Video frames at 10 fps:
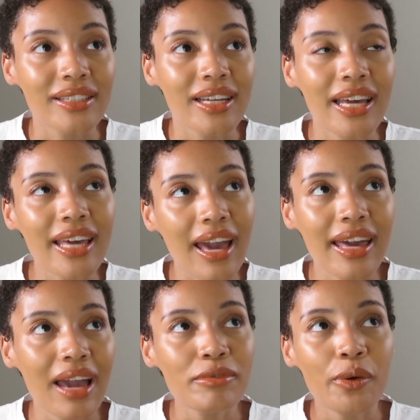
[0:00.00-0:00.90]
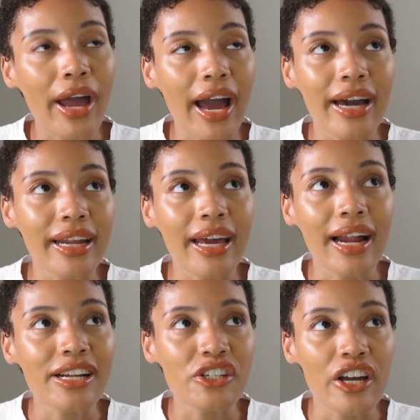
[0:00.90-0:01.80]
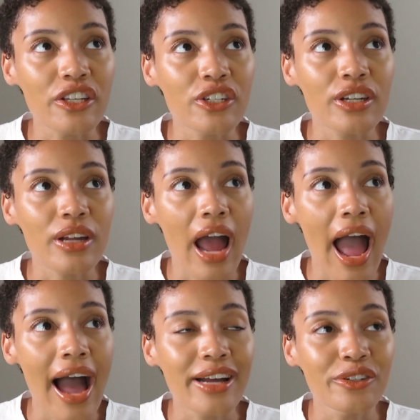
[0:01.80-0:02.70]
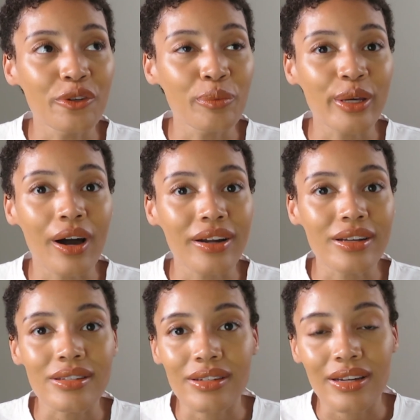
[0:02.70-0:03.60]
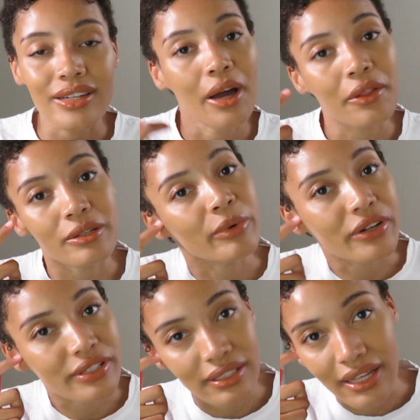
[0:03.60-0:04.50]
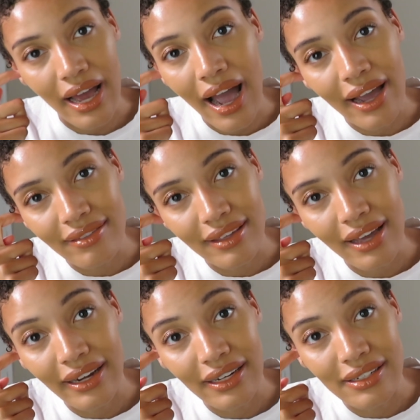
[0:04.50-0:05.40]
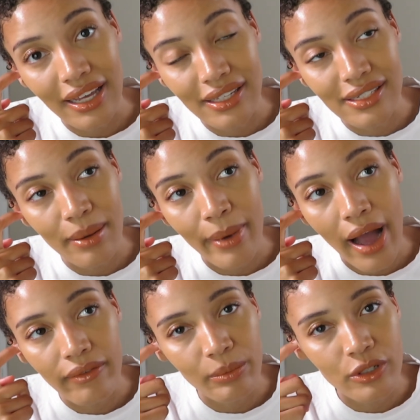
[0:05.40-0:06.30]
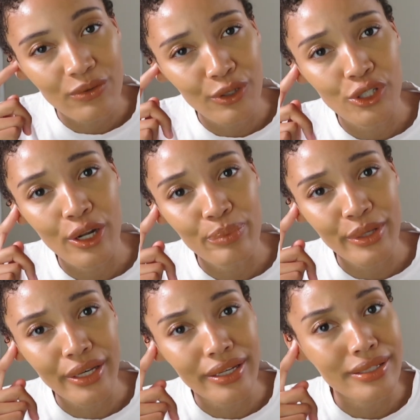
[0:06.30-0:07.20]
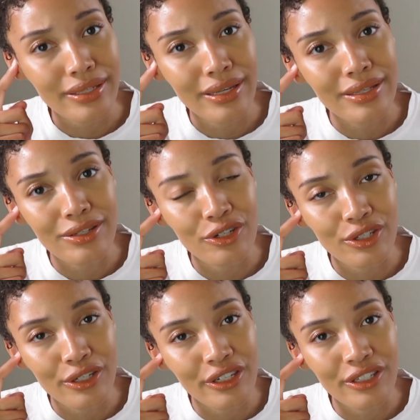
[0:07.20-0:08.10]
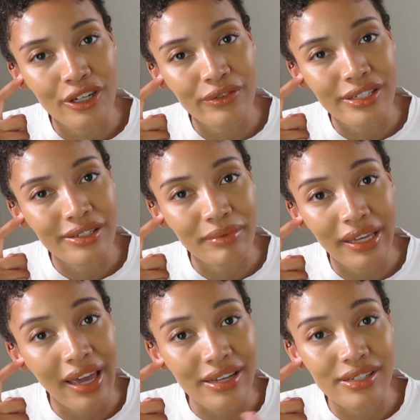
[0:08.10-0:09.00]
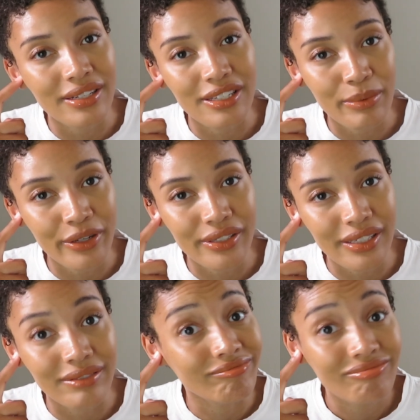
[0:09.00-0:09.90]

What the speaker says: It came to a head, and I just had to be honest and tell this person that I think I need to take a step back from this friendship, because it's just a disservice to me and to this person